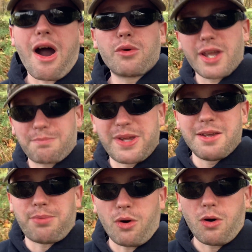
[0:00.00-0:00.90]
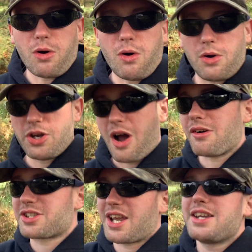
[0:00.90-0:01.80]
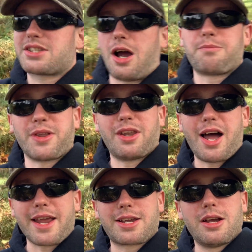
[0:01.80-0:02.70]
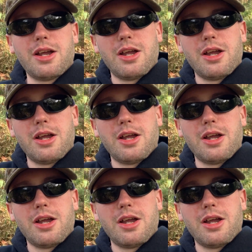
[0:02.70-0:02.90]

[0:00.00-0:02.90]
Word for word: I'll get people, you know, I'll say something like,